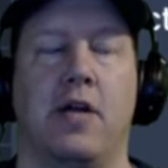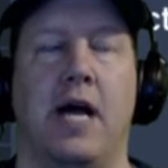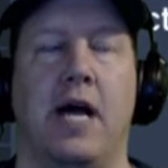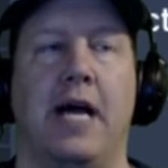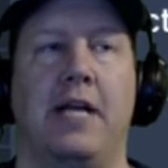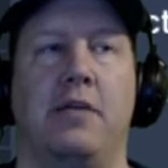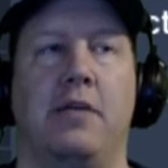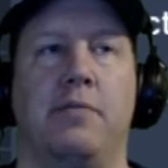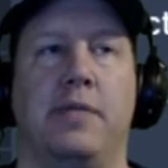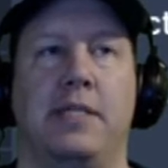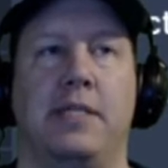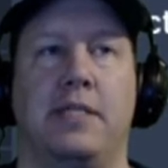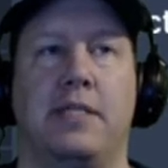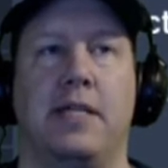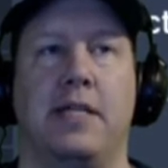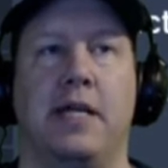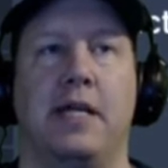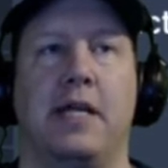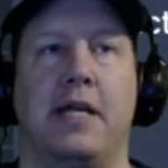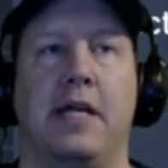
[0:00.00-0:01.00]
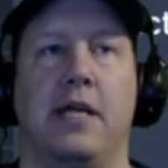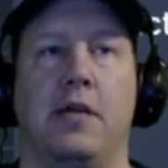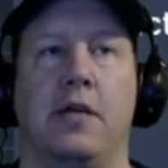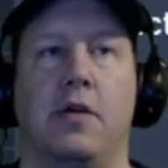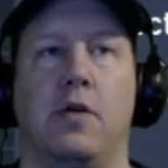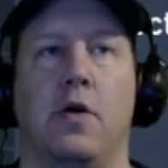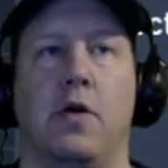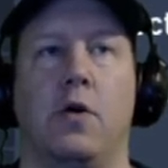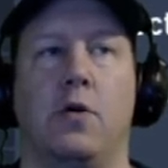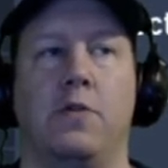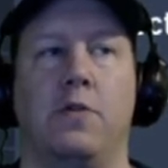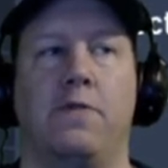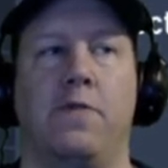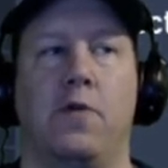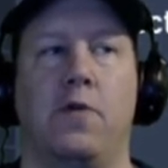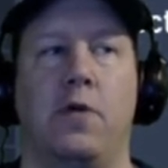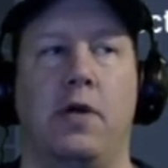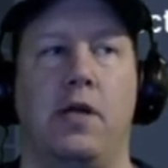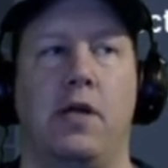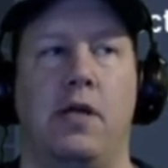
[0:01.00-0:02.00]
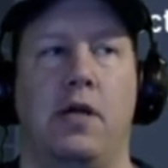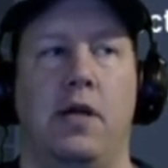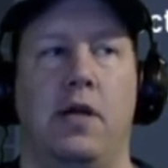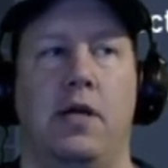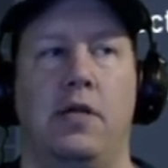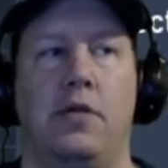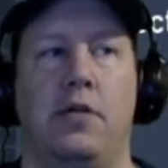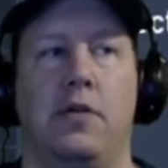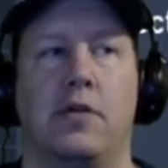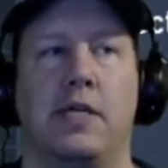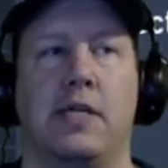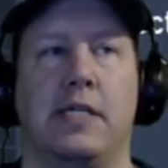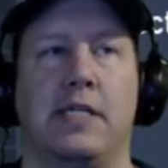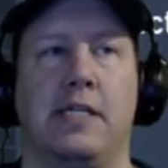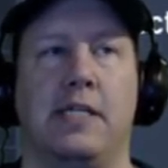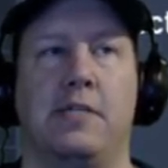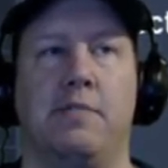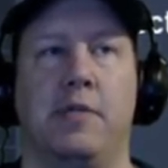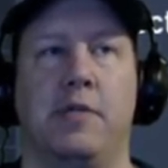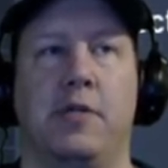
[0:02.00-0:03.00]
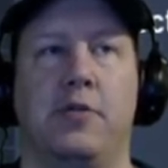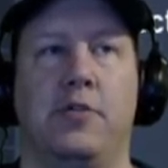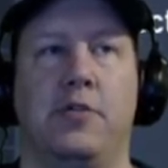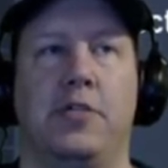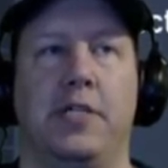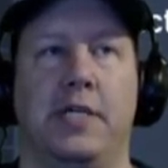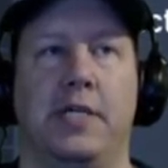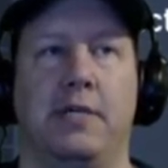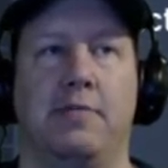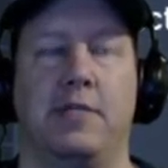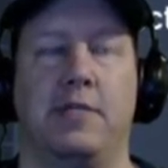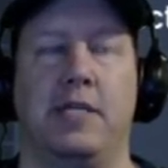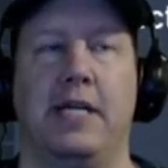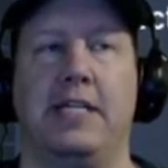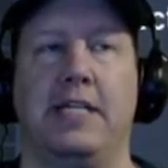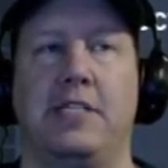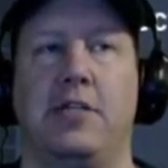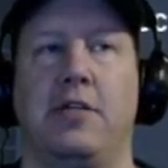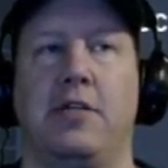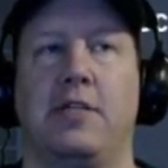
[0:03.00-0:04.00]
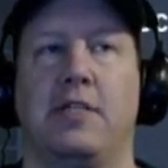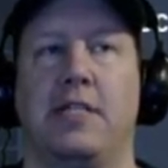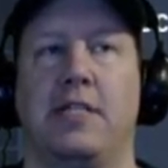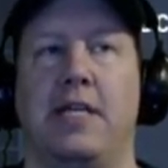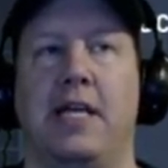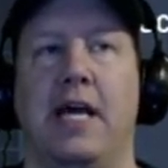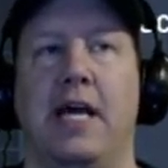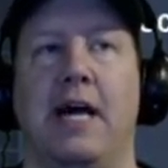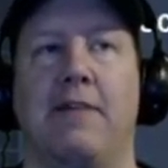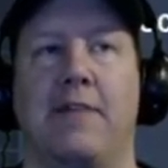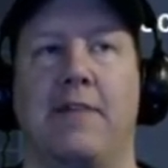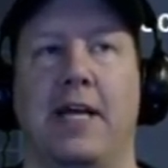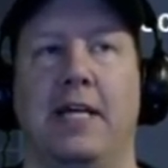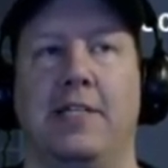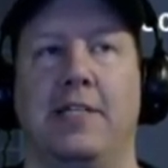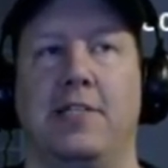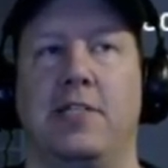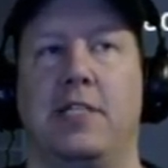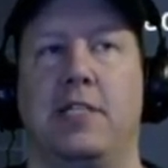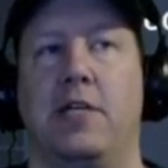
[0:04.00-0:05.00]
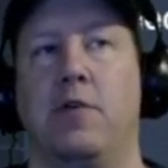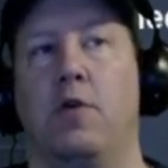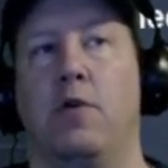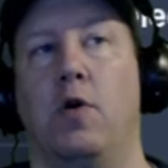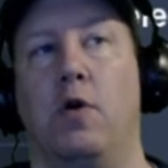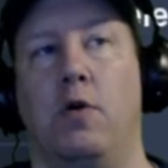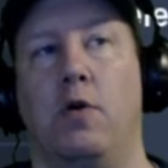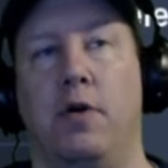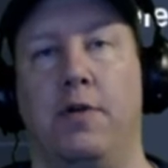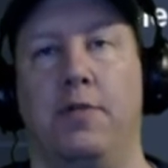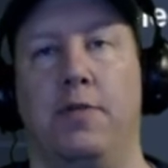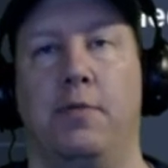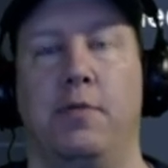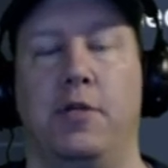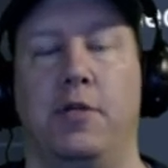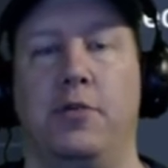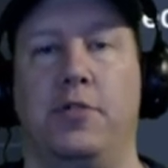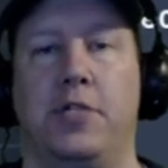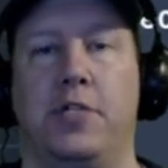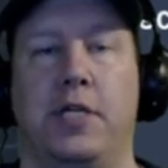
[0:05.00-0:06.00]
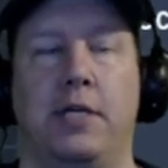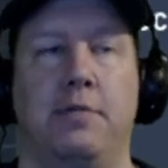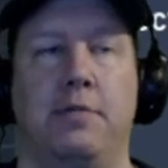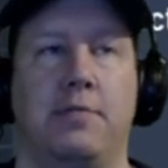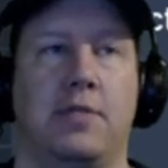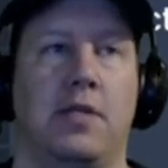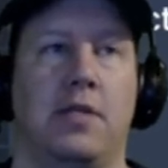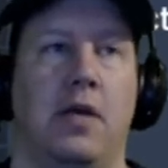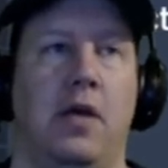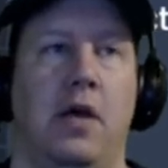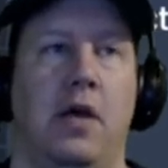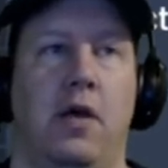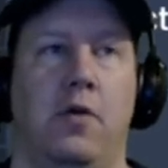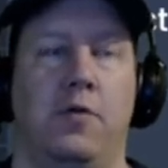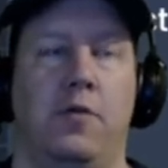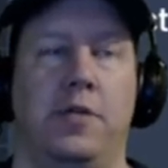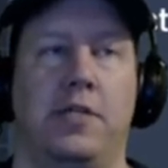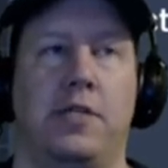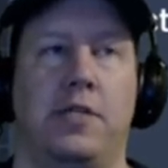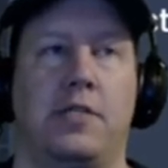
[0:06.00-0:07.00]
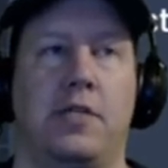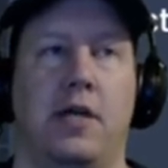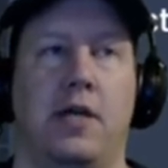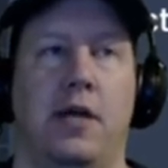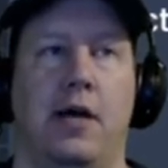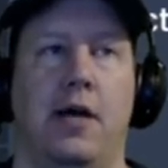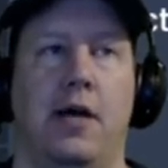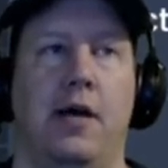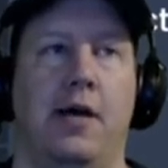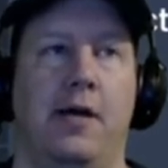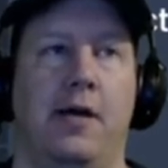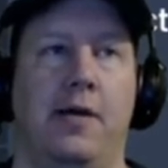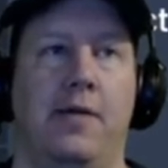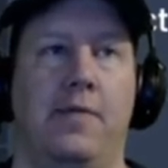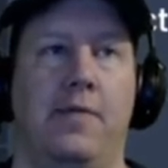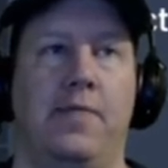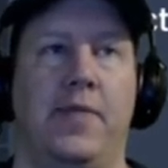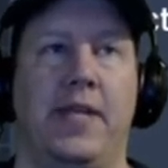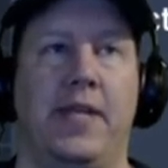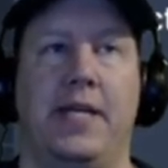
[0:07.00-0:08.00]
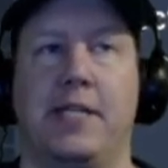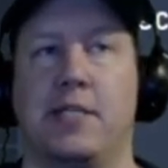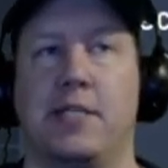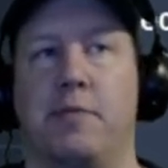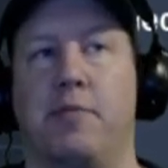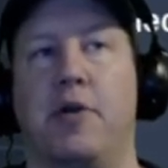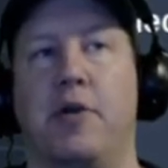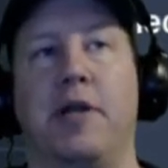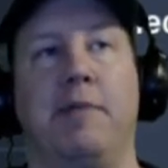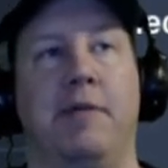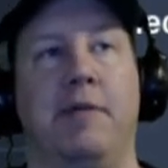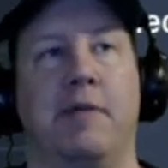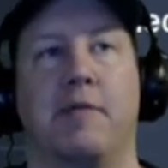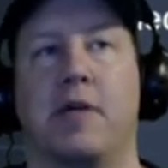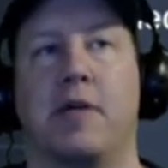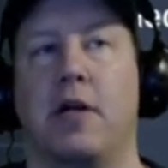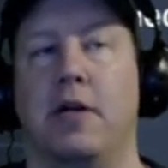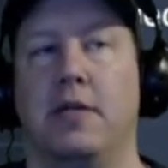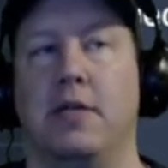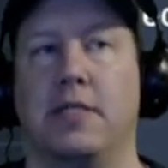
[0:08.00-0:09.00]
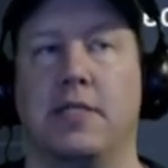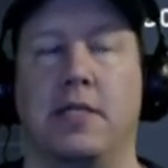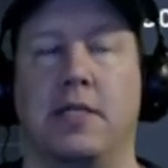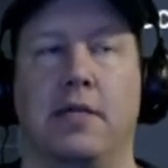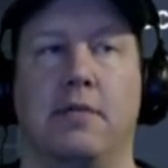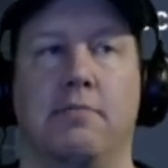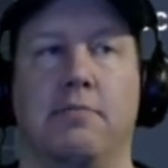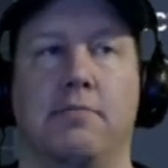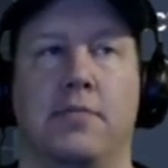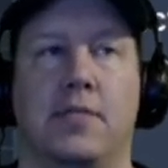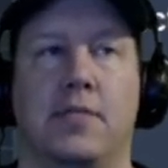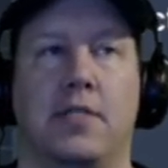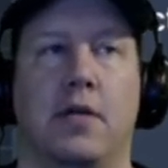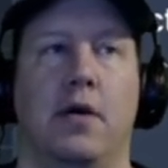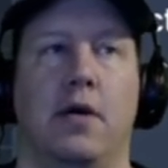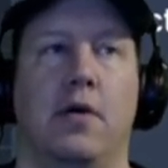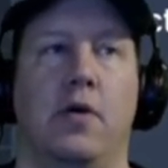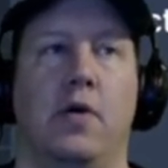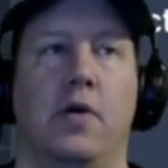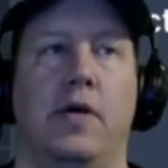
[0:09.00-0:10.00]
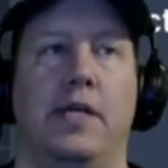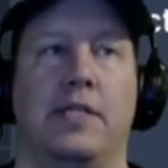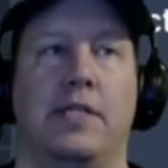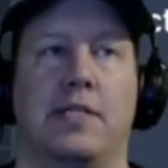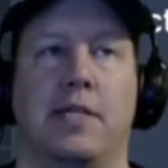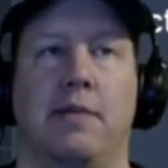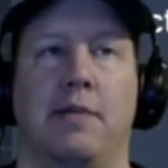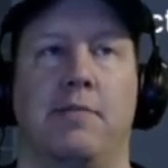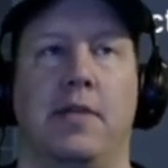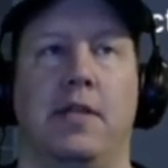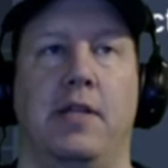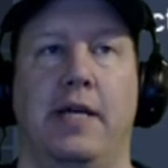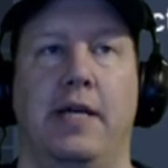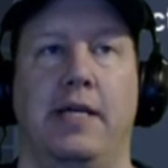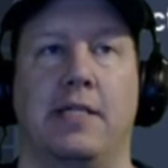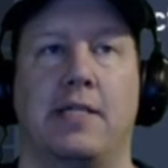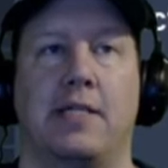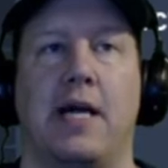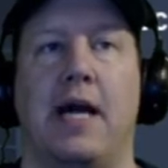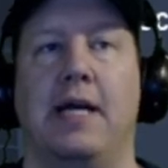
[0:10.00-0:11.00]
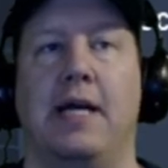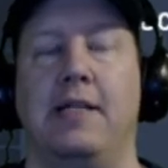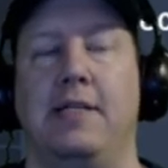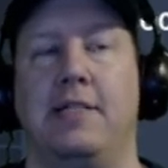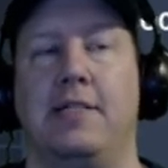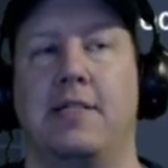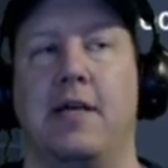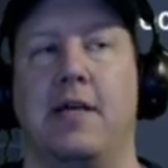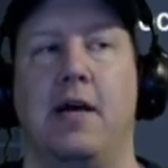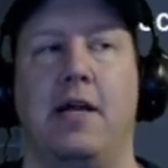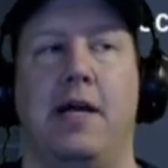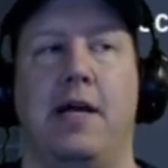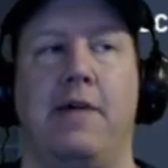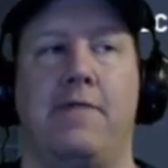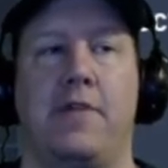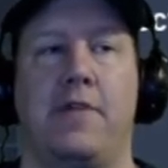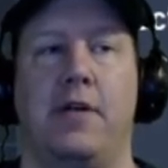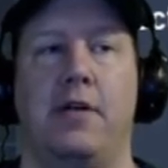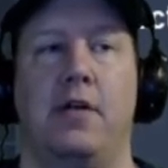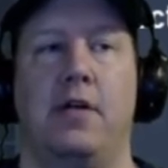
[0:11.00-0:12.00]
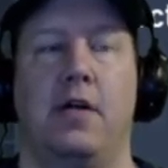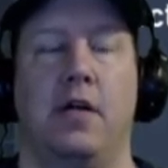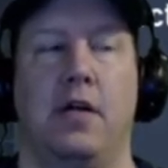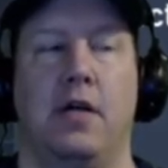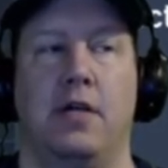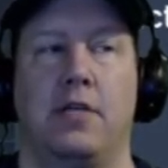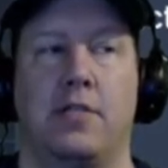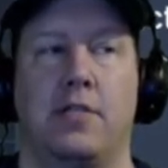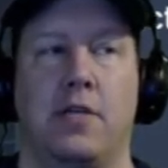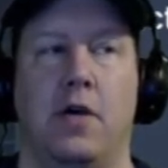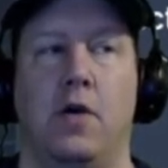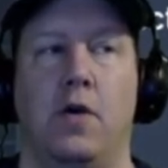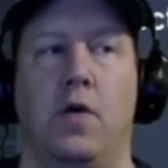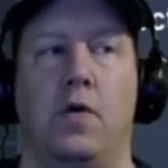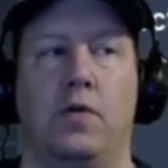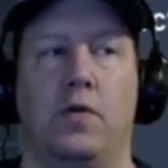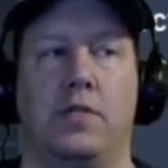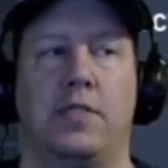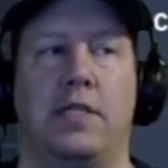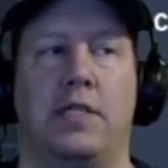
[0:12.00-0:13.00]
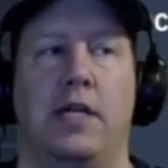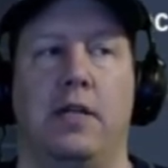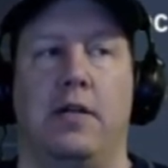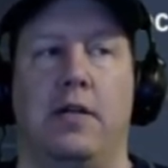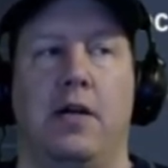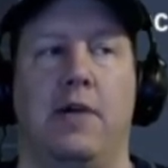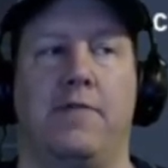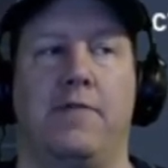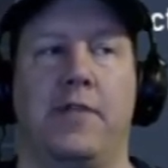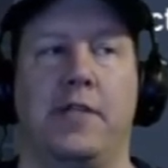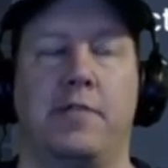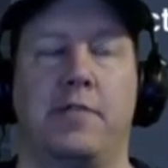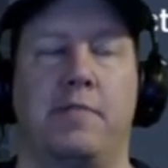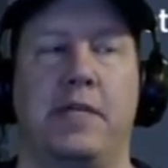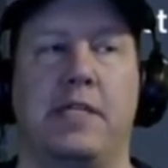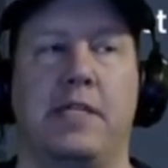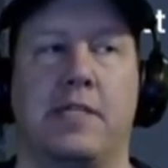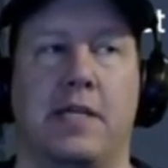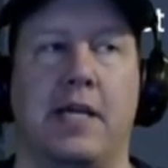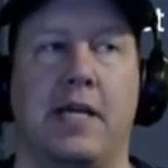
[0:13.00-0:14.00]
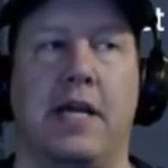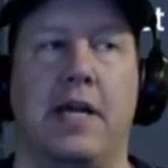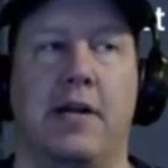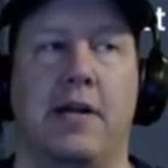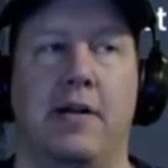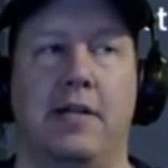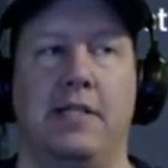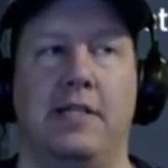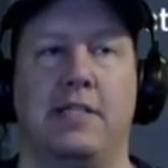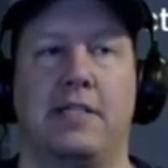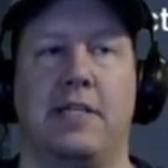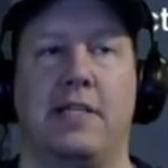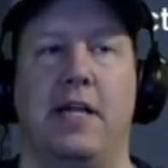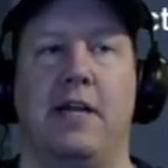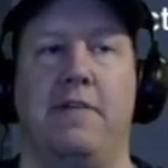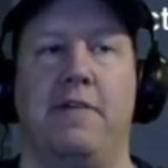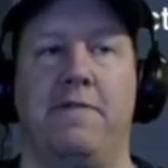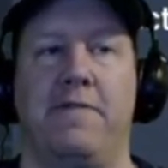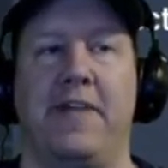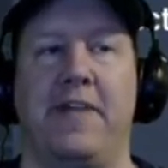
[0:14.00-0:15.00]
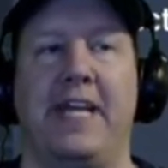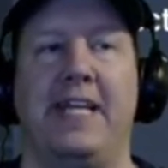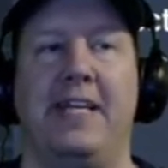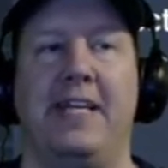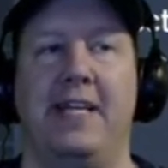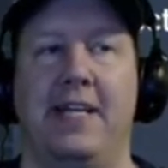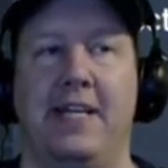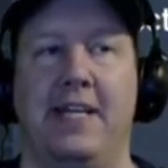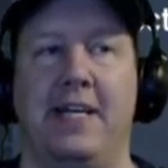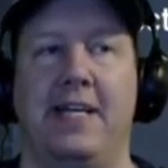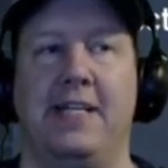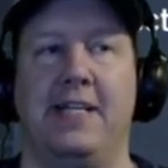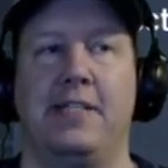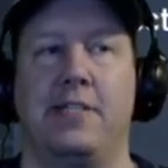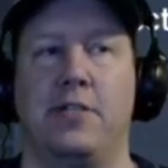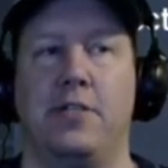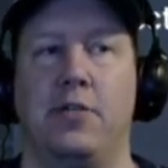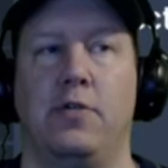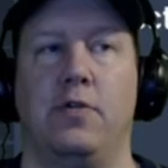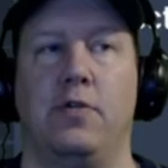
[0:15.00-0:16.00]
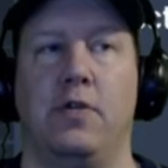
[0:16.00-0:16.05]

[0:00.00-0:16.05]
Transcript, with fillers: item instead of getting gold for it, you'll get these blue gems. And as you can see, I've got zero of the blue gems, which uh, it's a premium currency. So it's something that it's highly sought after. So selling off this piece of gear instead of feeding it into